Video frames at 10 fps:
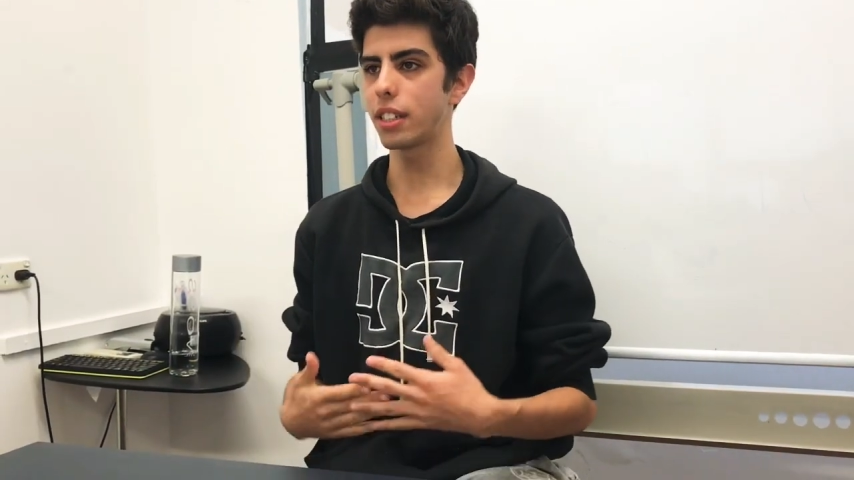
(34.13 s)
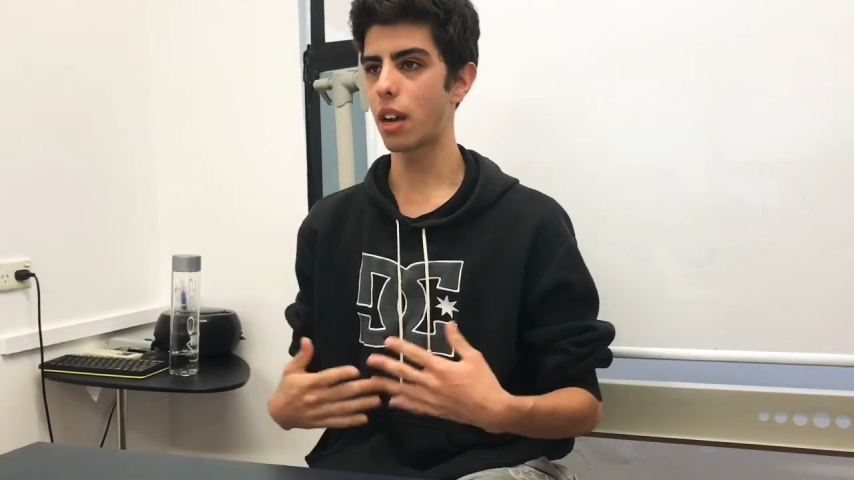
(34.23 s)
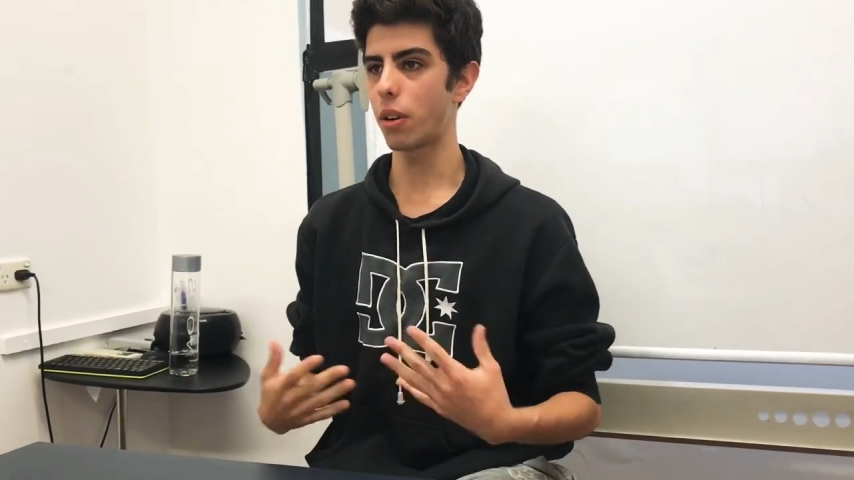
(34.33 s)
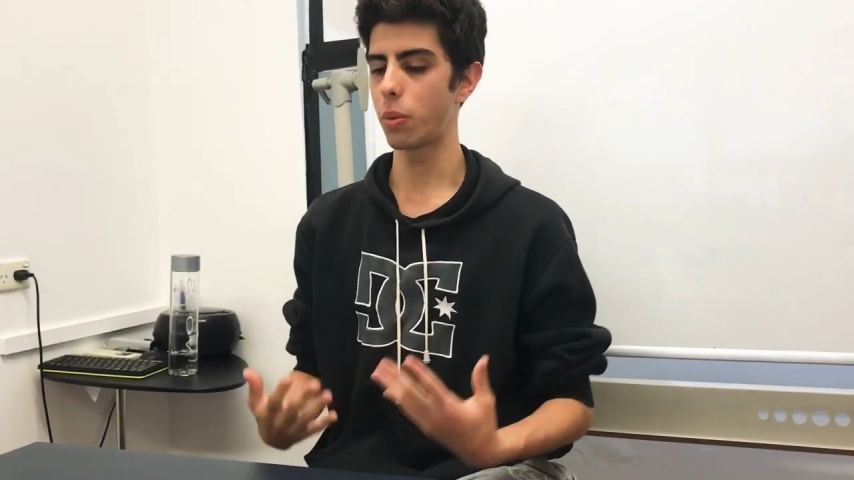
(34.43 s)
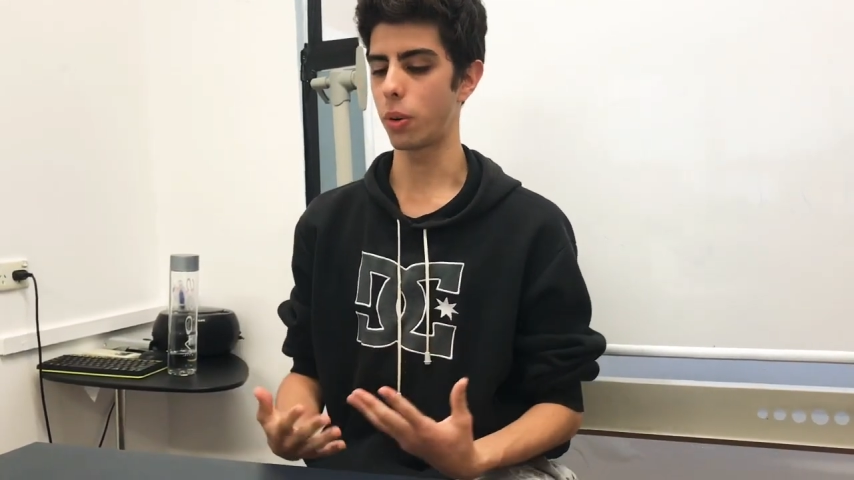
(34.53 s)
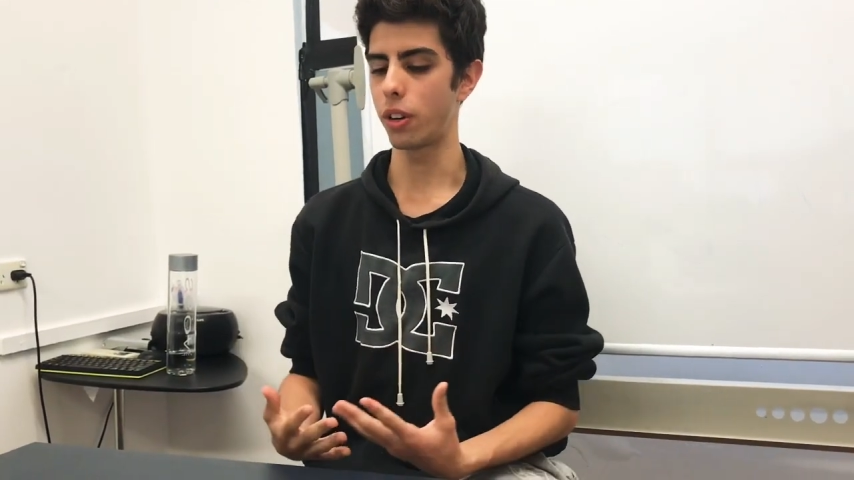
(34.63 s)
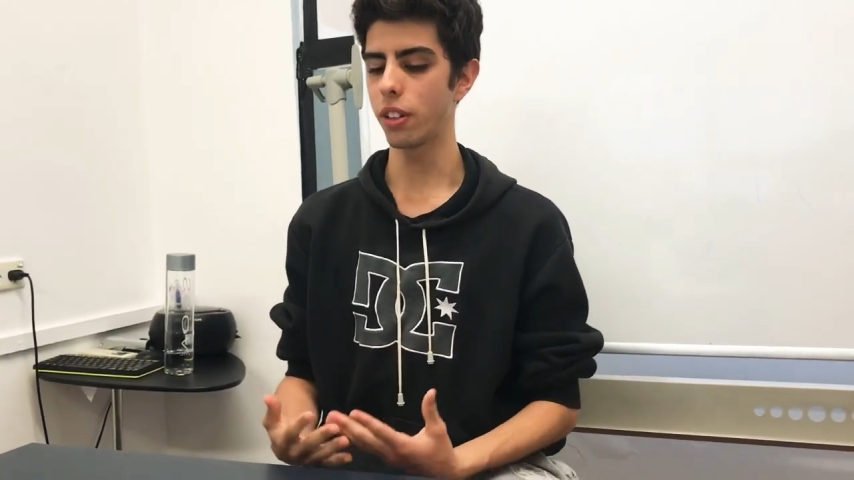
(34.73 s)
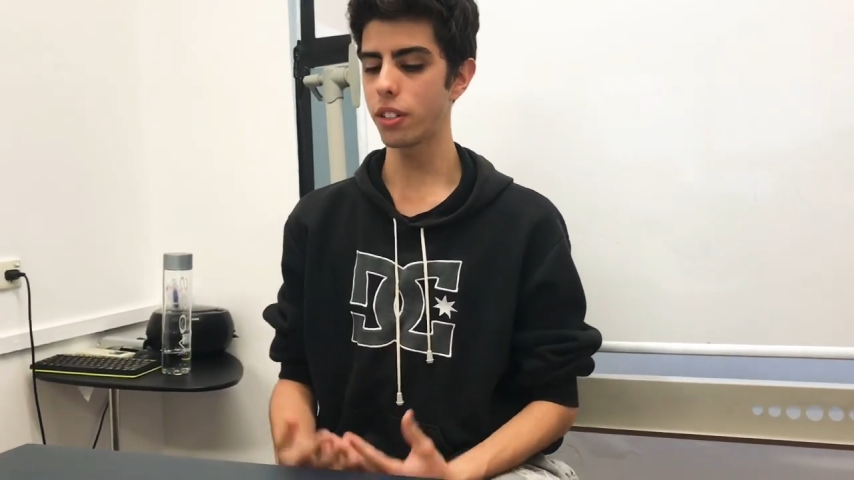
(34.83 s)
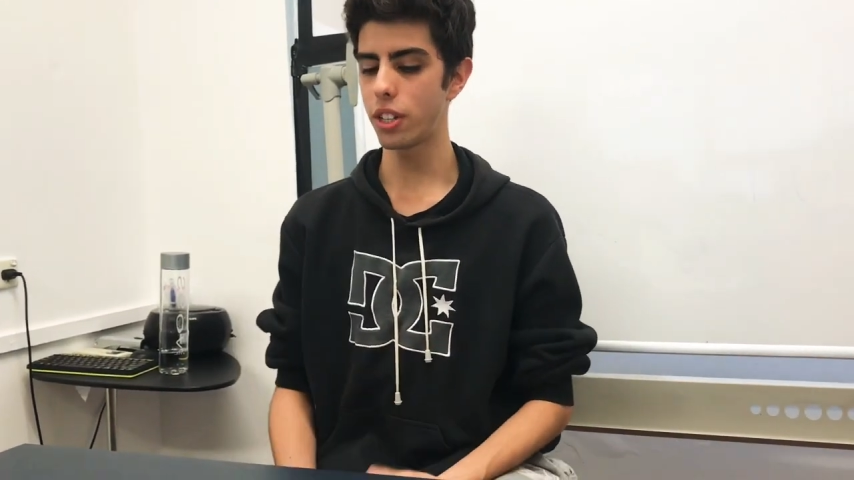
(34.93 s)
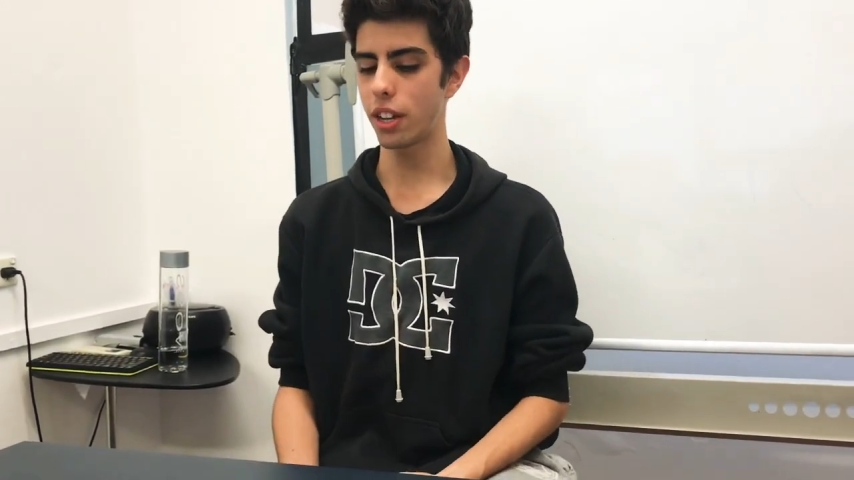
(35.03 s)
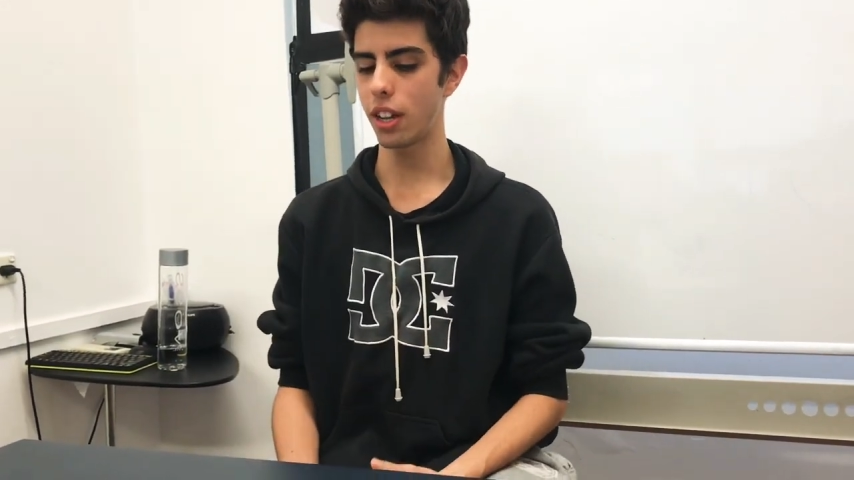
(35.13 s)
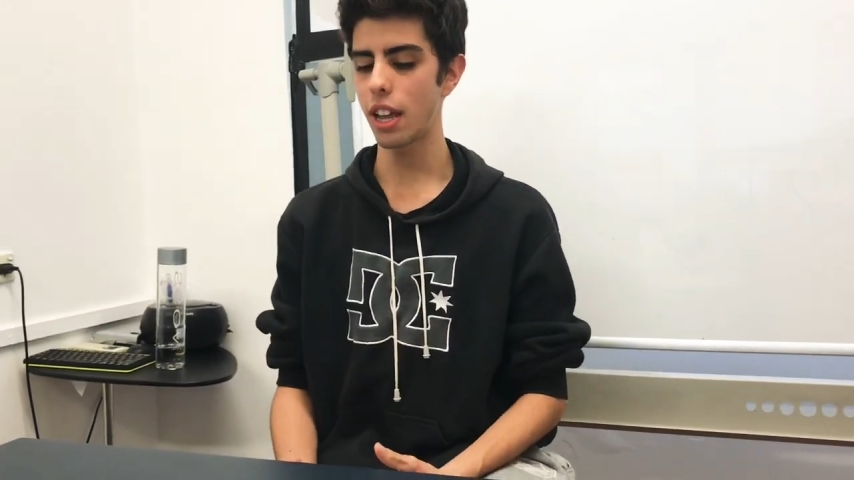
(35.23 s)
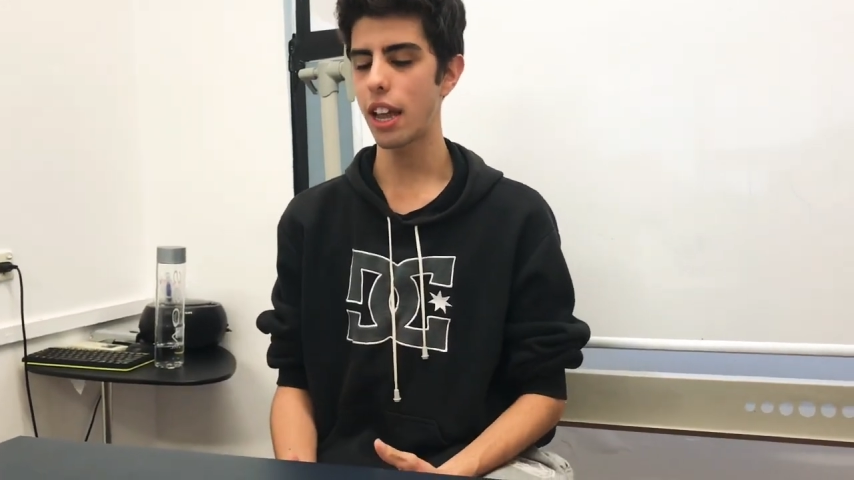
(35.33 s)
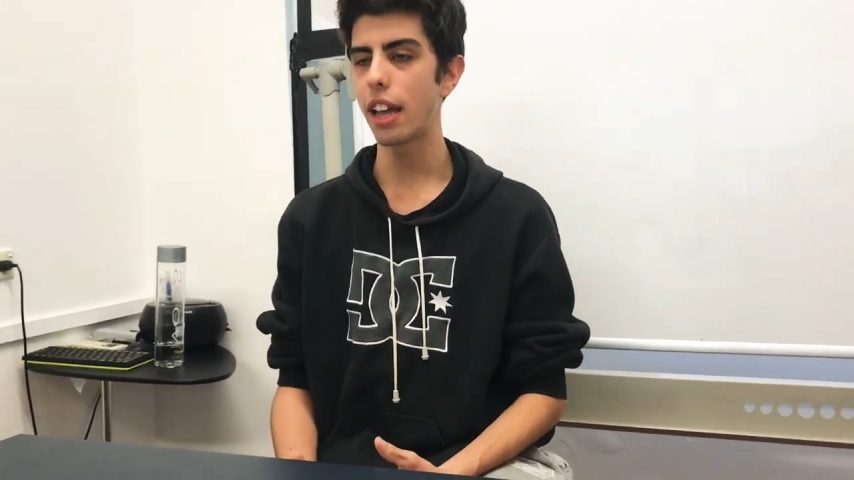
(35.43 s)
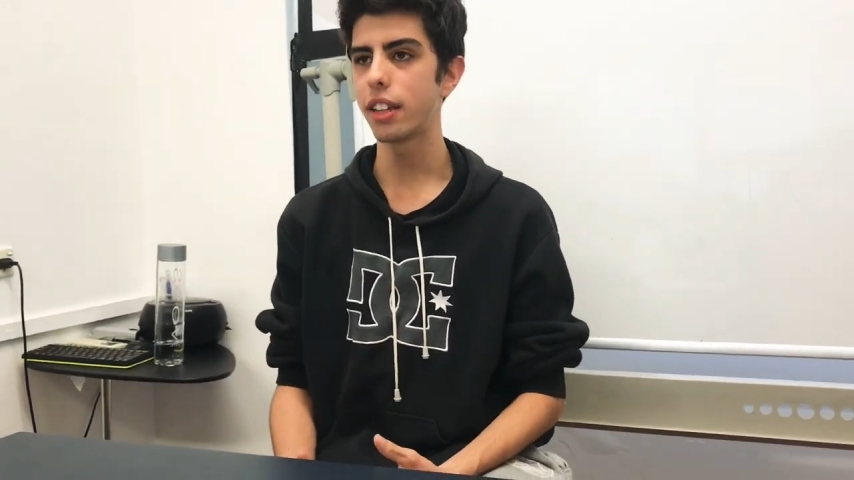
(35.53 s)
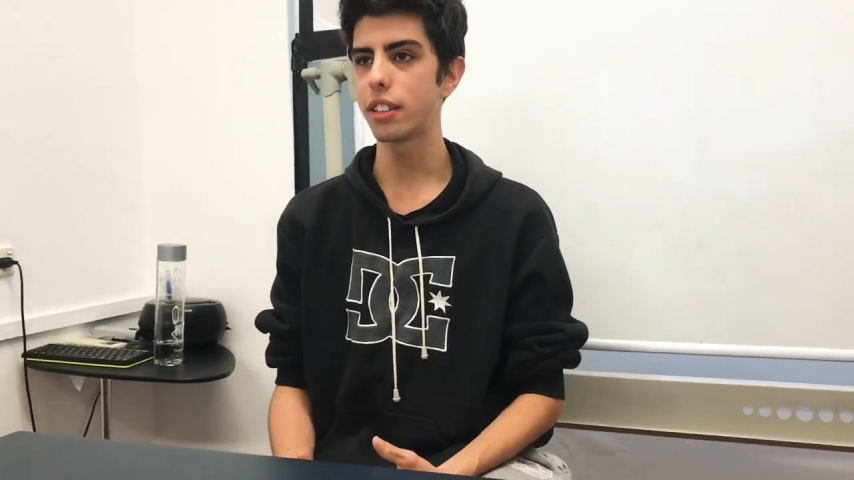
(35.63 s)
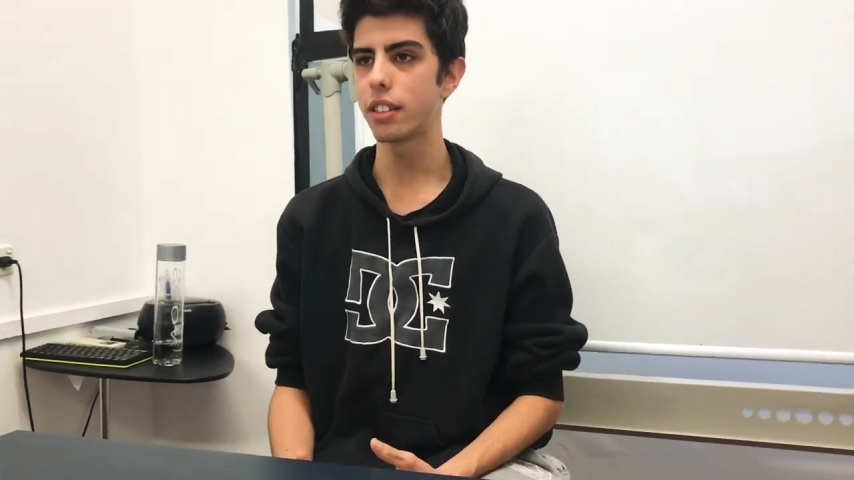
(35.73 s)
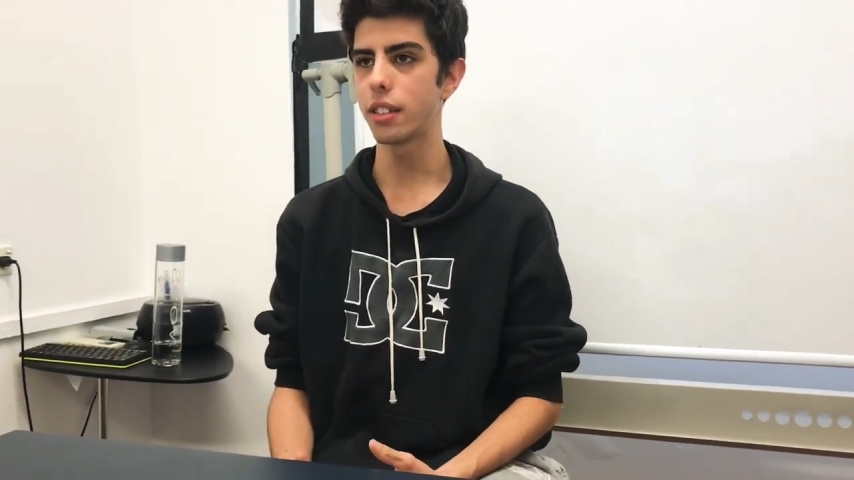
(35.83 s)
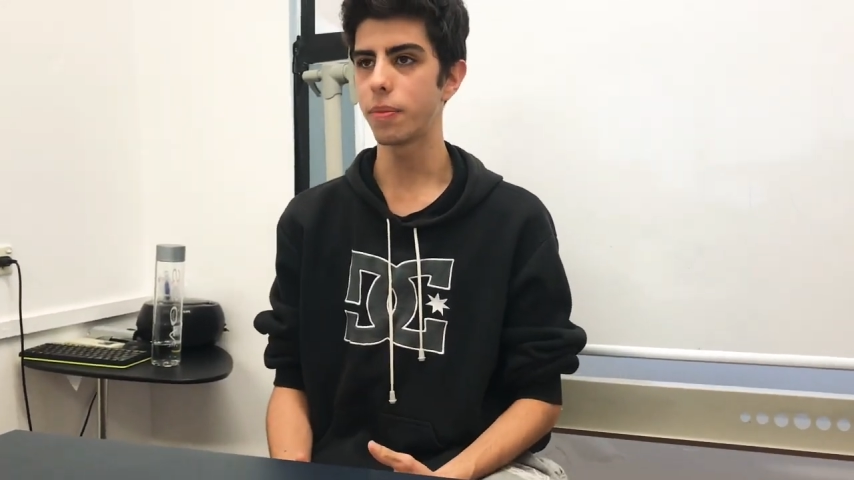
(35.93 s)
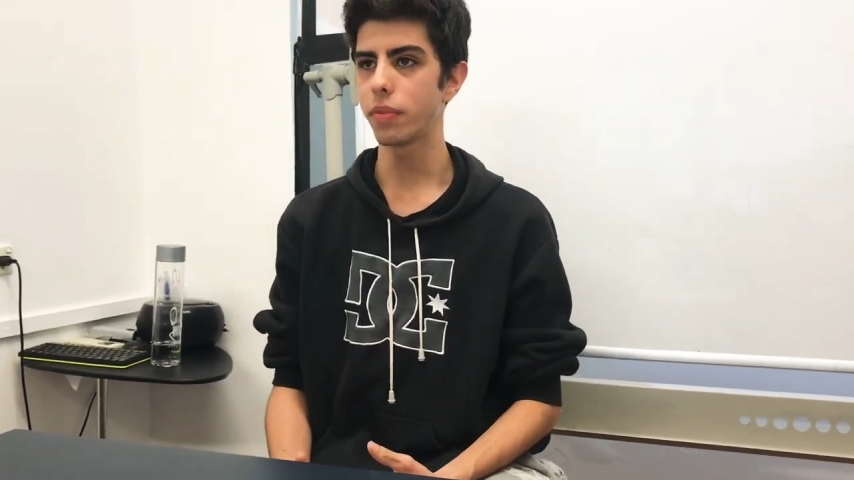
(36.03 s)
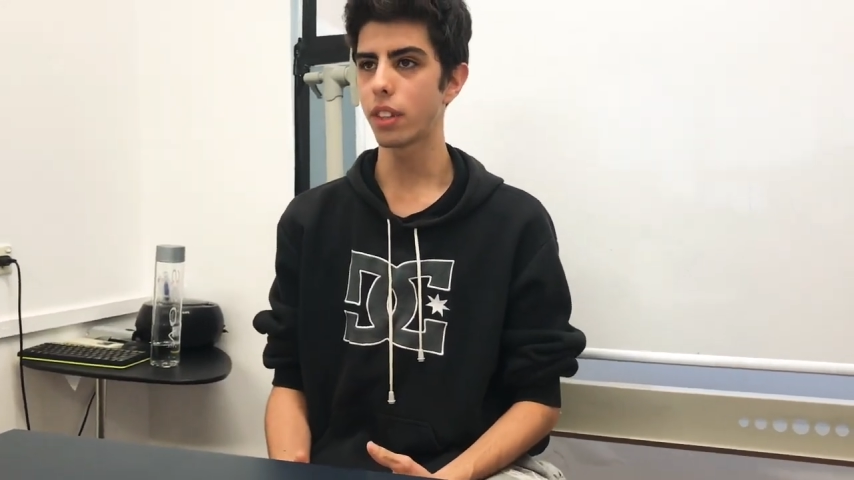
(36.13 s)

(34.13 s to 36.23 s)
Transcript: in our world, and